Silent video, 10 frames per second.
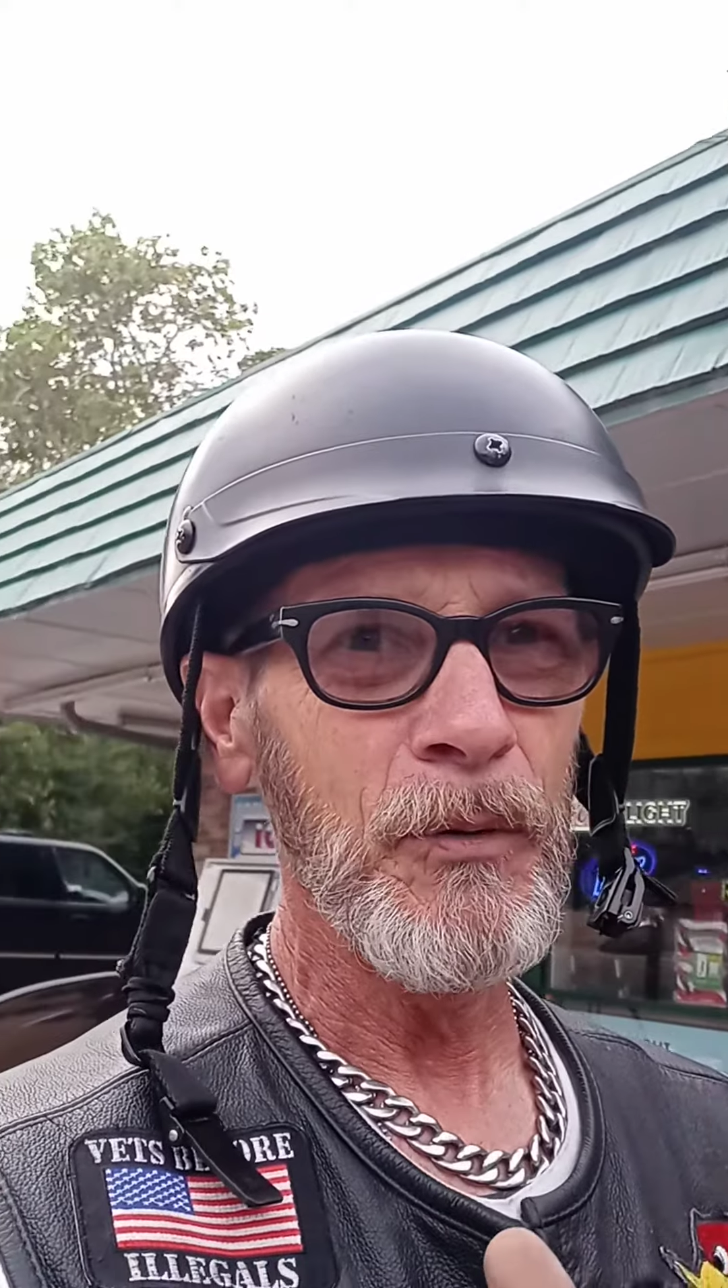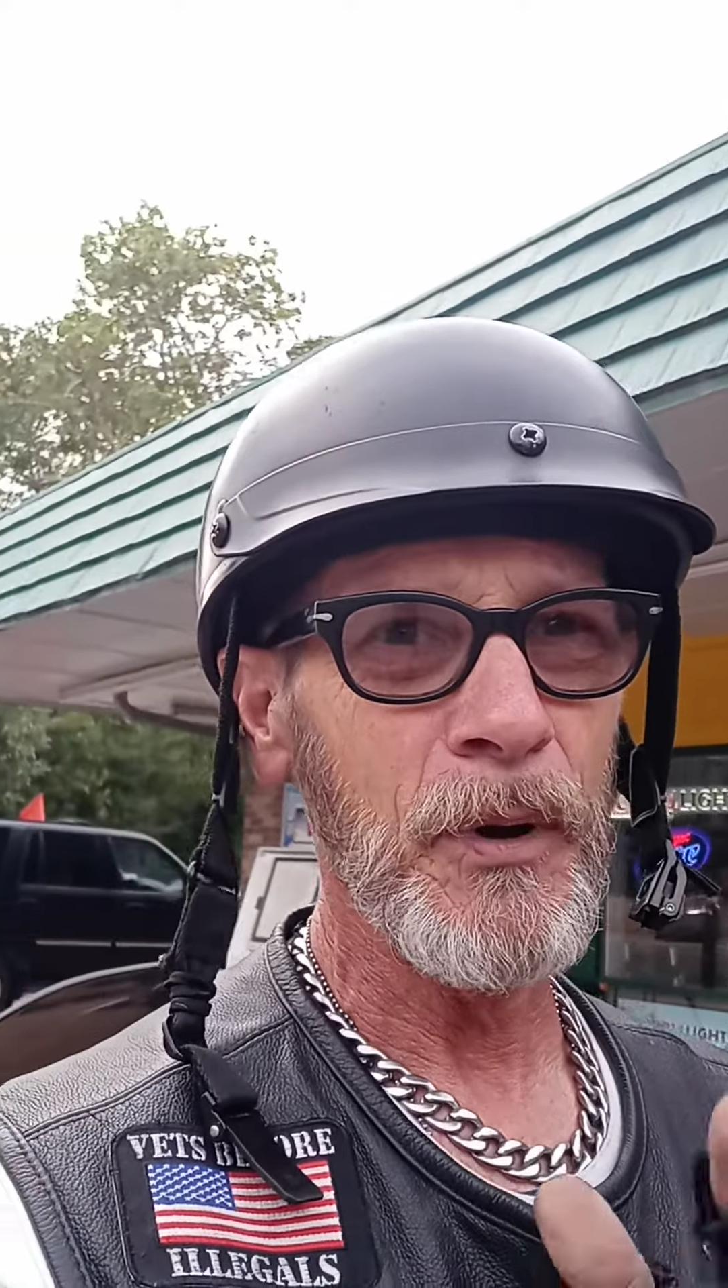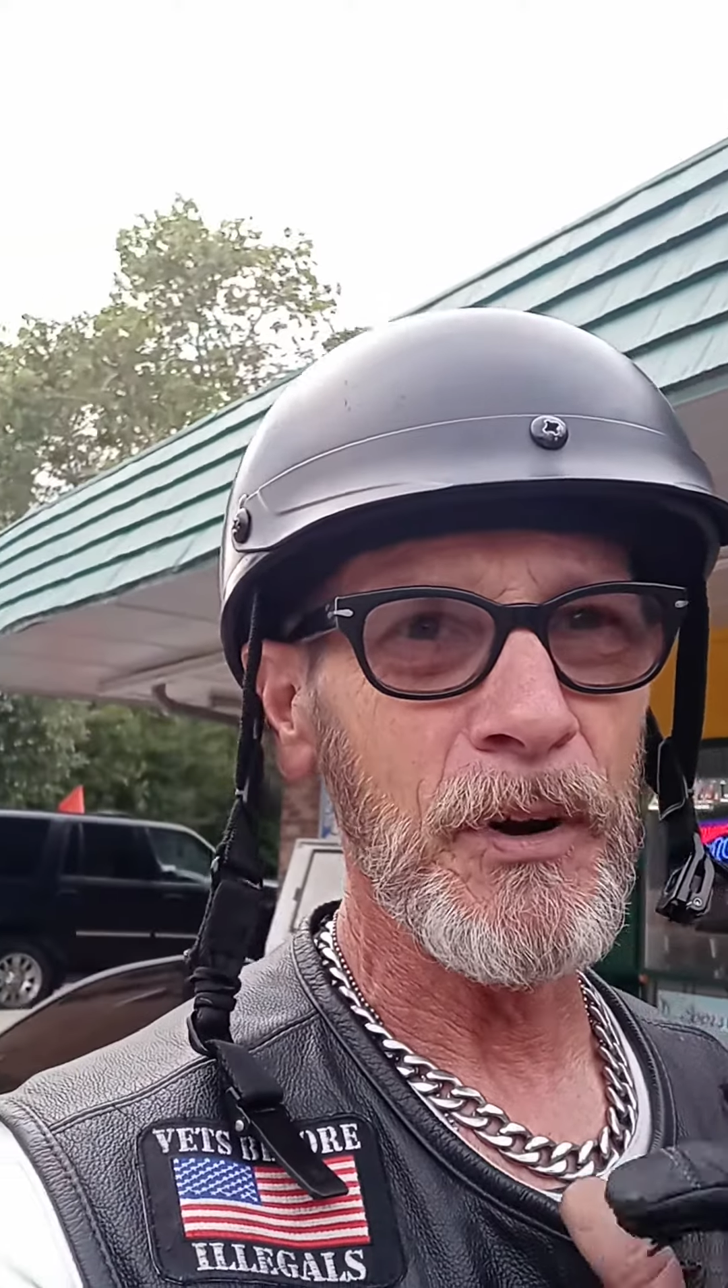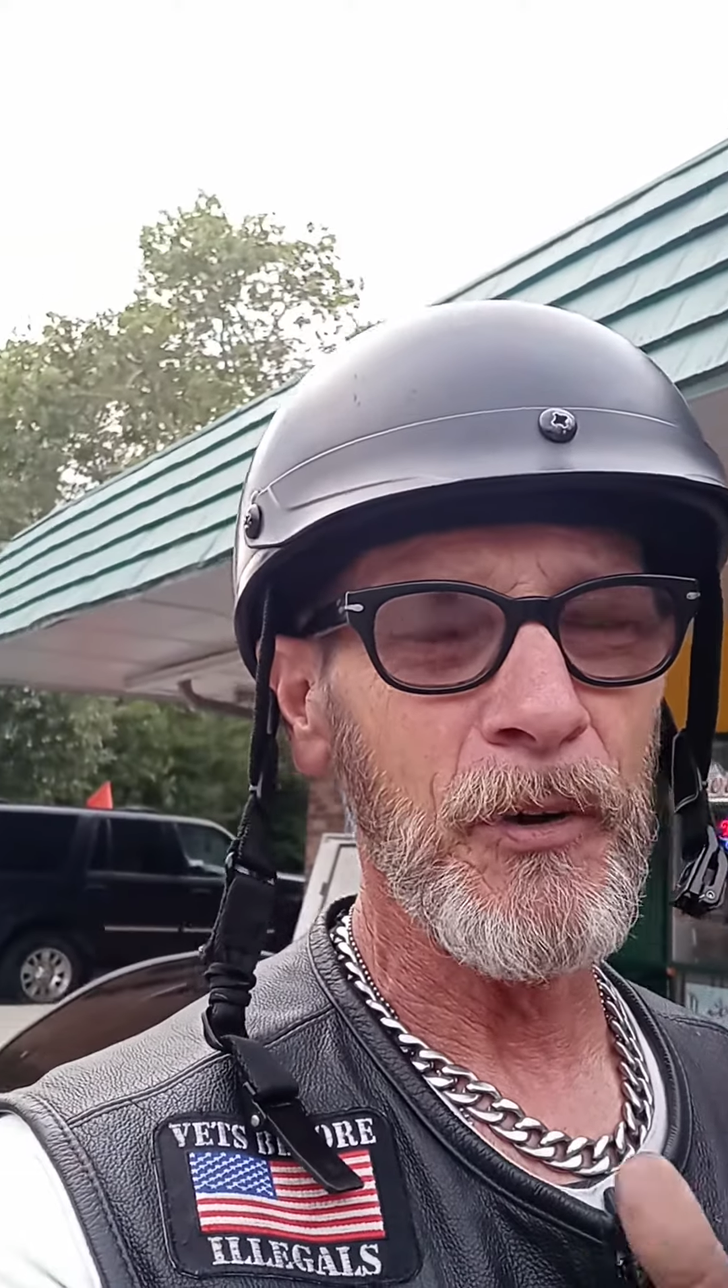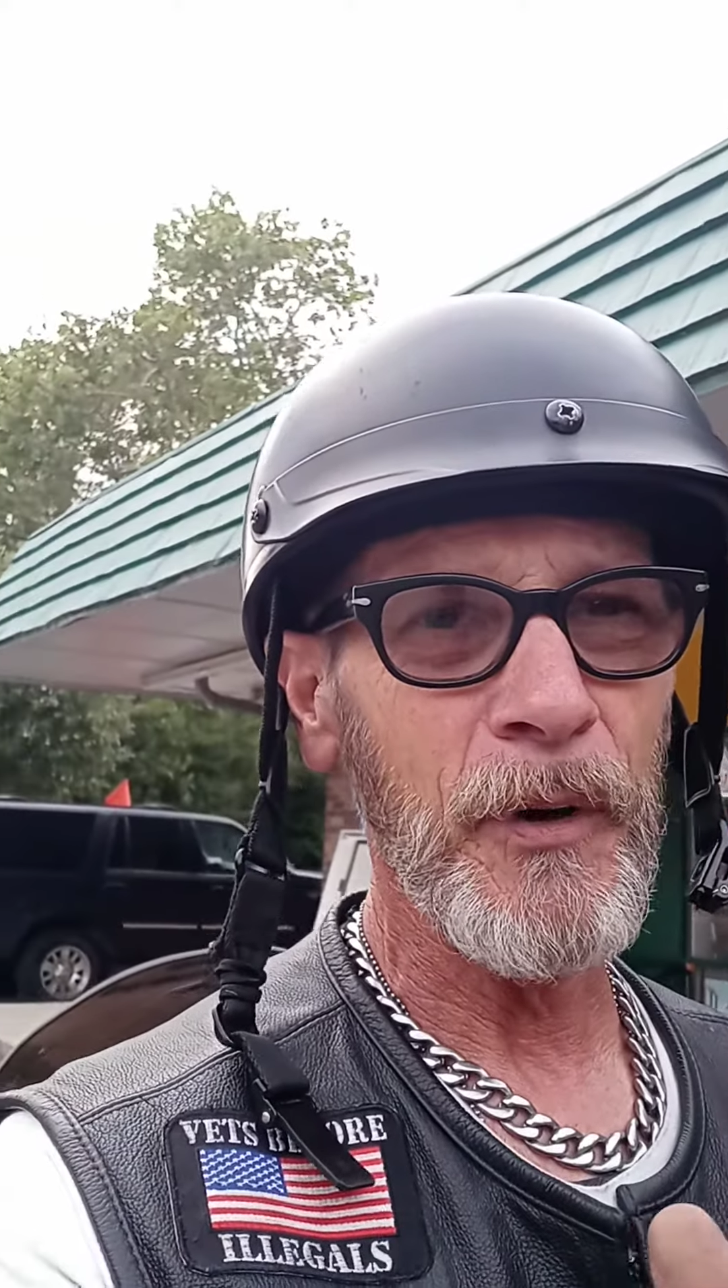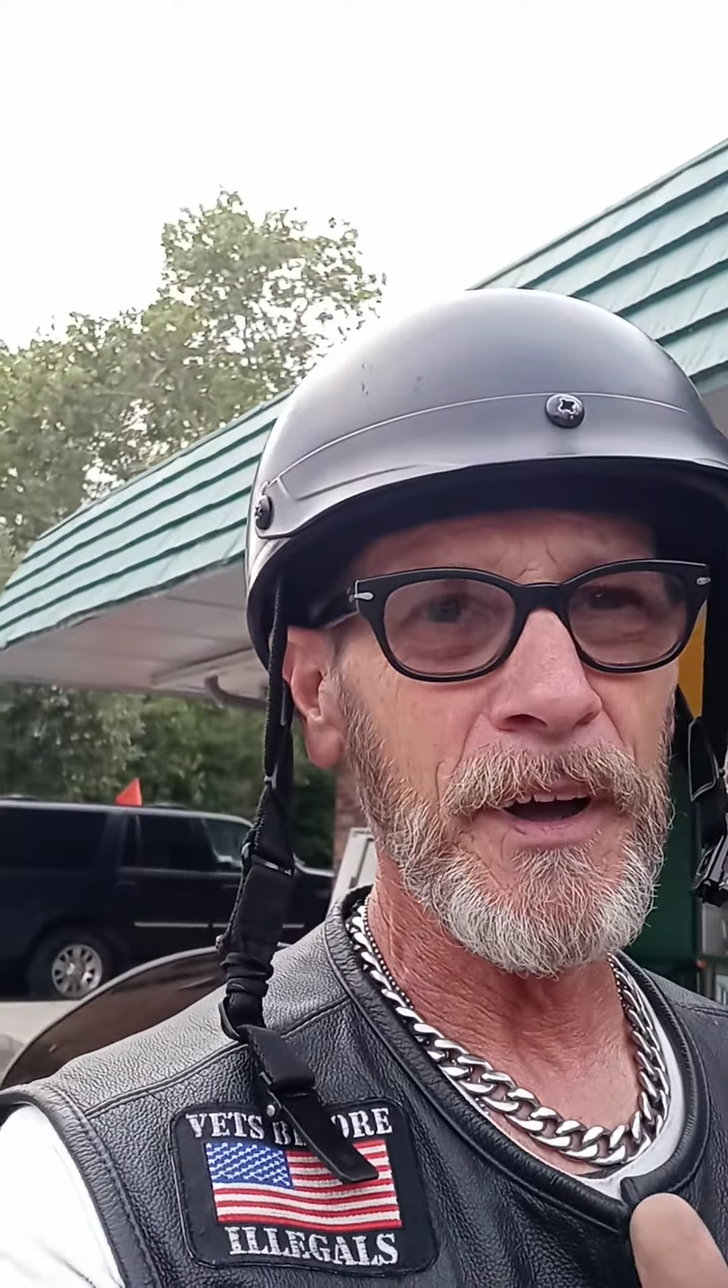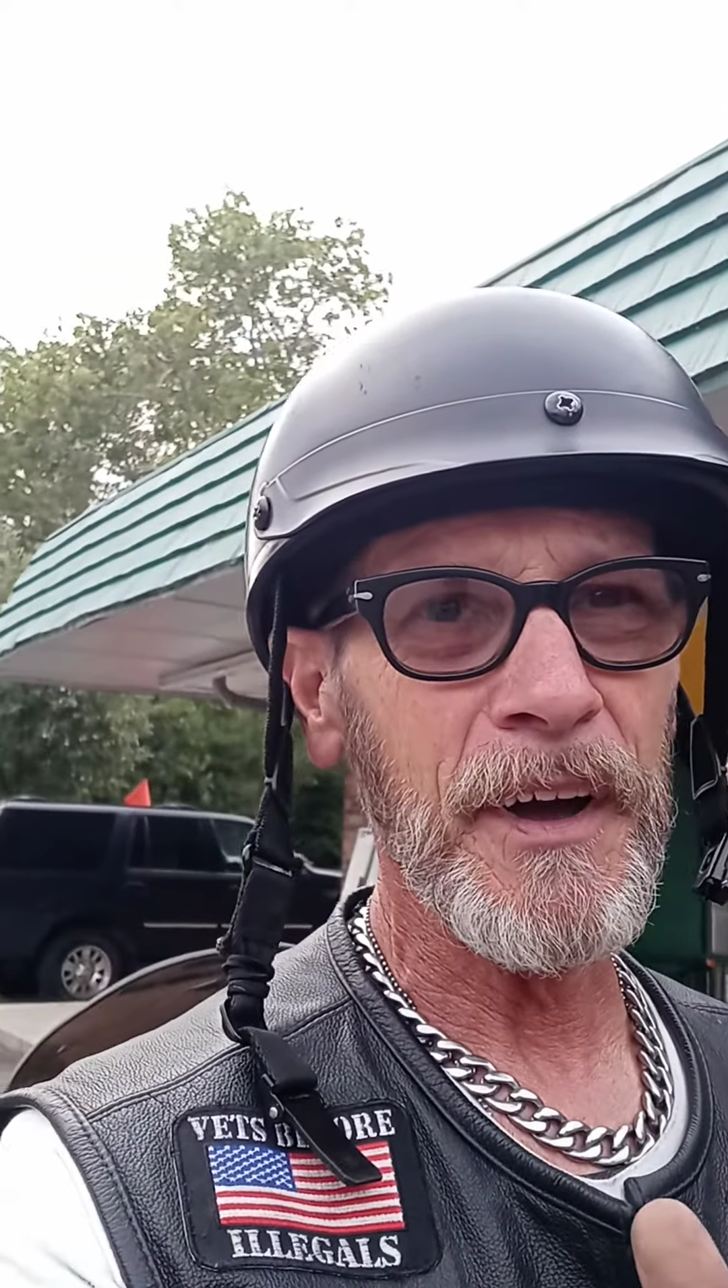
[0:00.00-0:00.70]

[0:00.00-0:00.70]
What a great